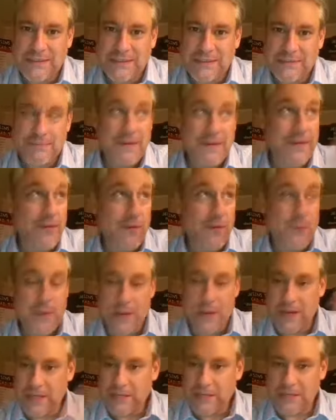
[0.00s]
A mother will be
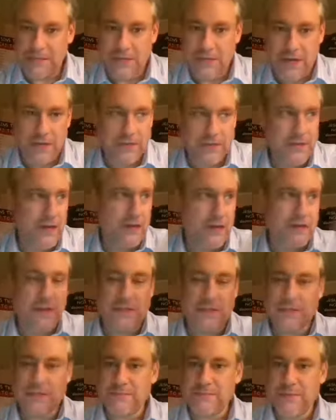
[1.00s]
against a daughter, daughter
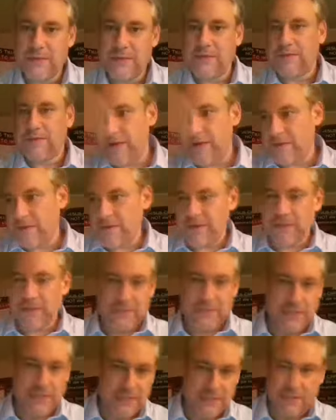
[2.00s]
against the mother, father against
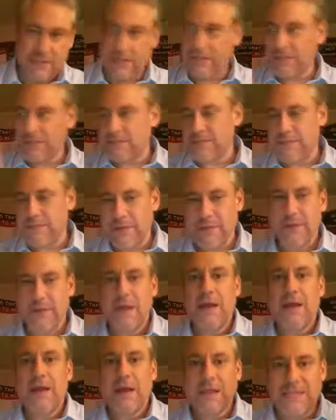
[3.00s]
son, son against the mother,
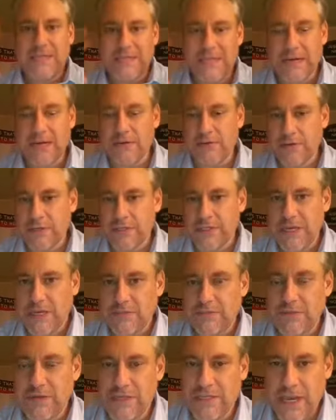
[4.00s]
etc.,
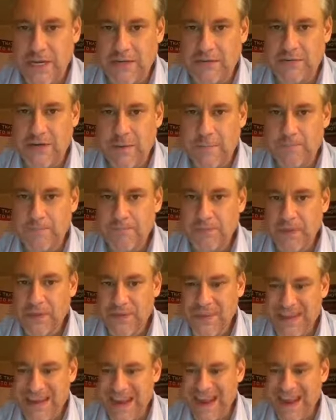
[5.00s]
etc., etc. The